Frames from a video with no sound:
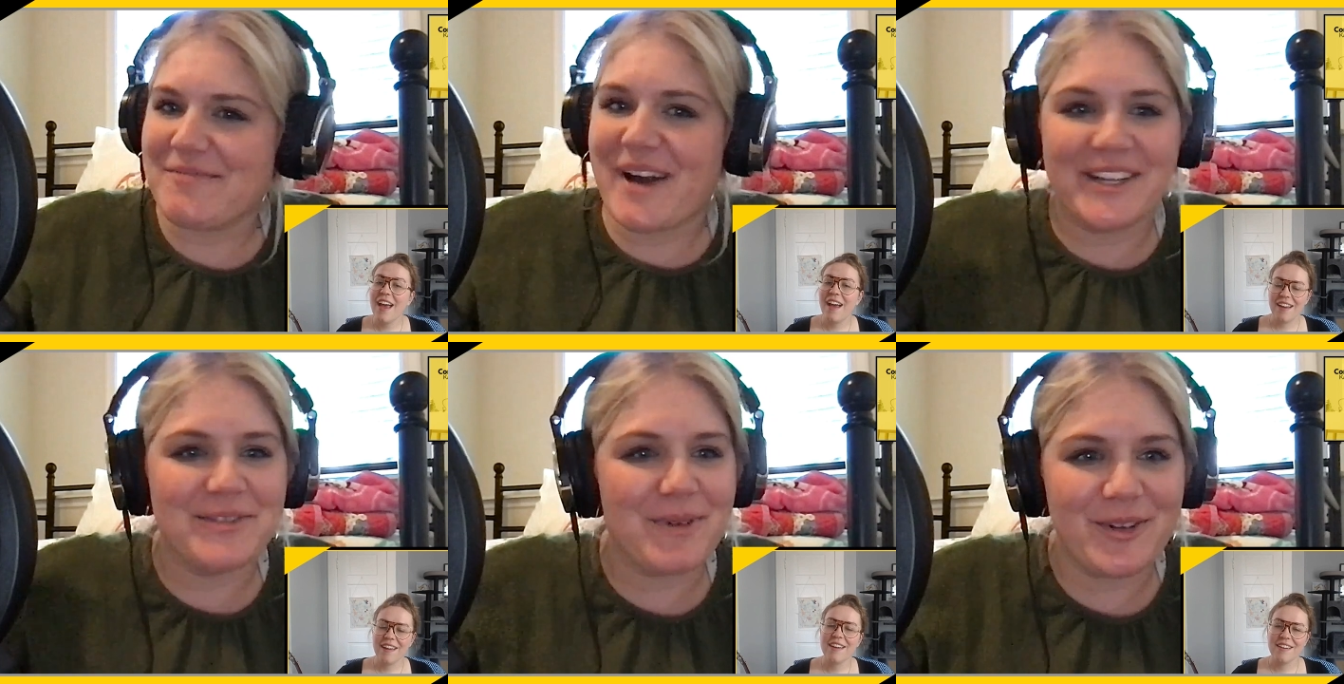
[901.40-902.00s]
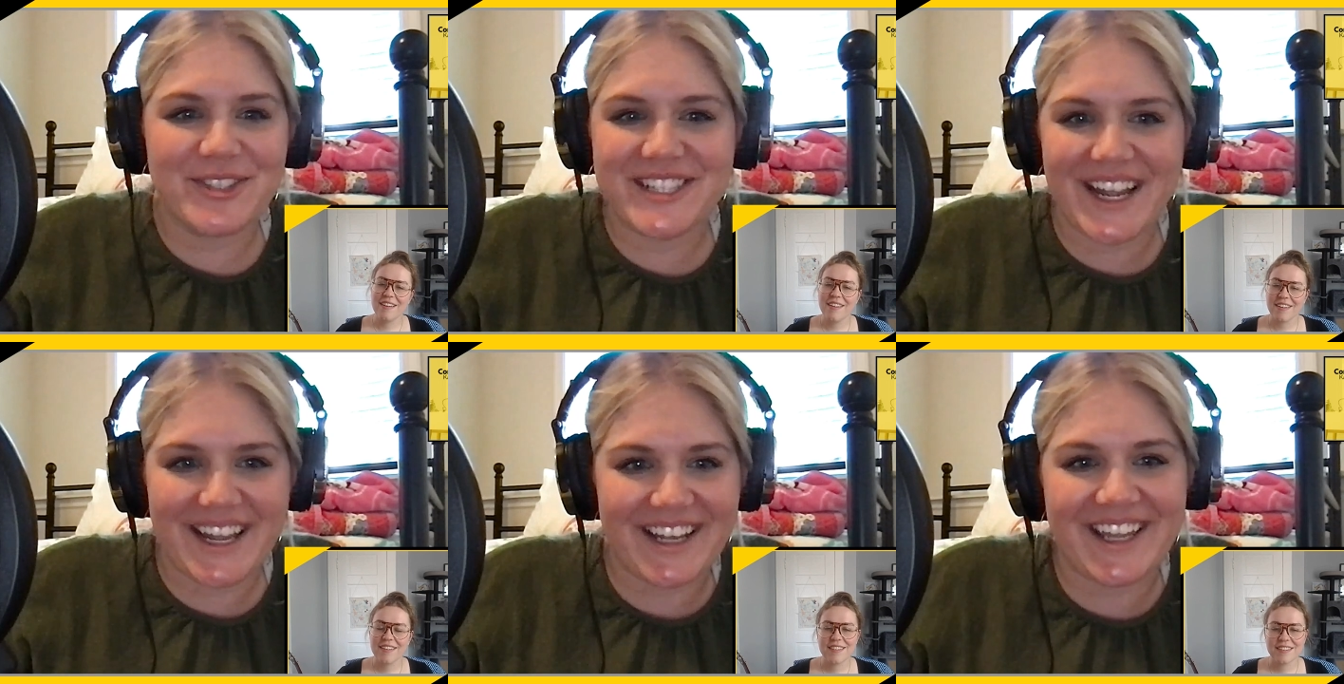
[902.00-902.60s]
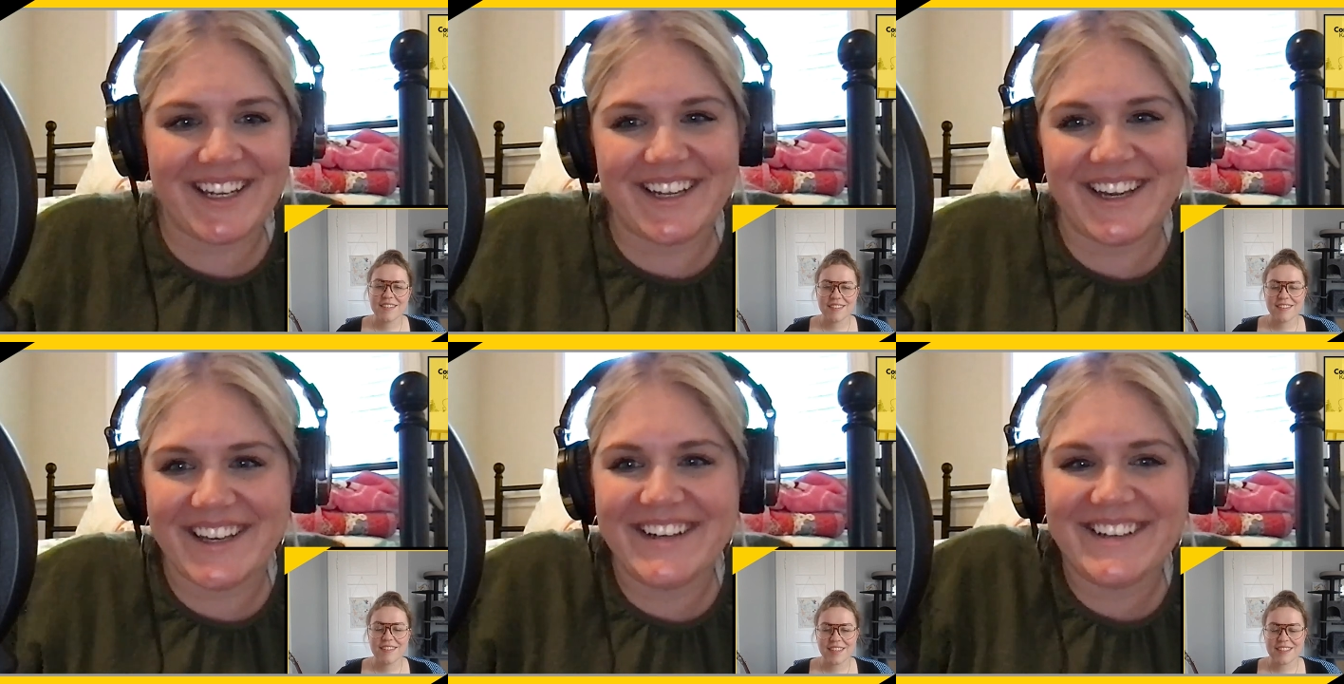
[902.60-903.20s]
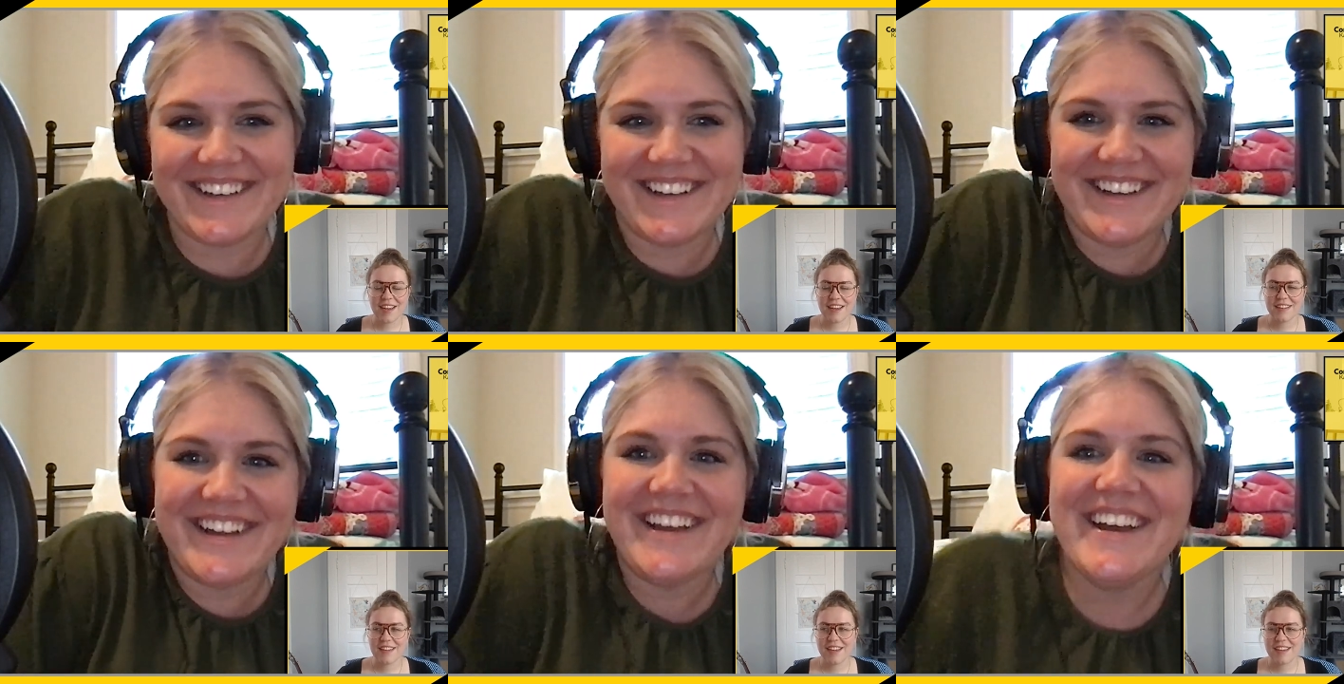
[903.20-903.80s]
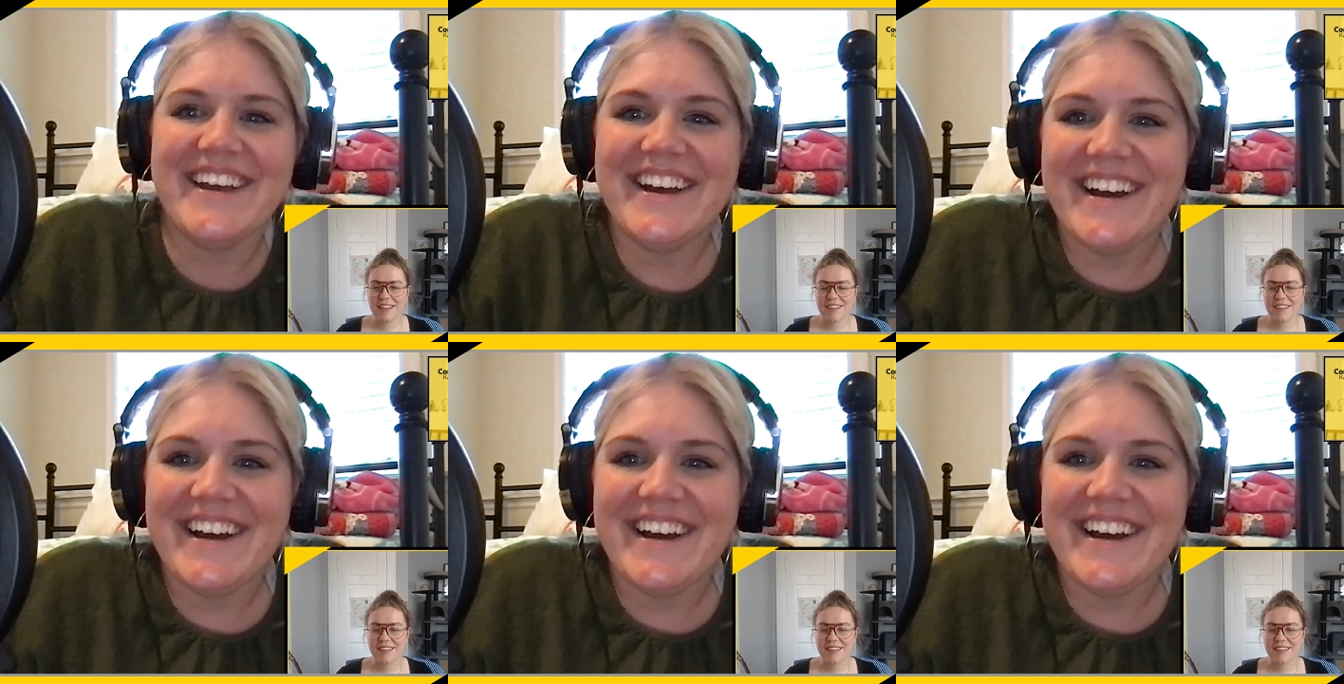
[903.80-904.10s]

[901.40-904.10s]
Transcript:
Speaker 1: you might as well just stay in and get it done. Exactly.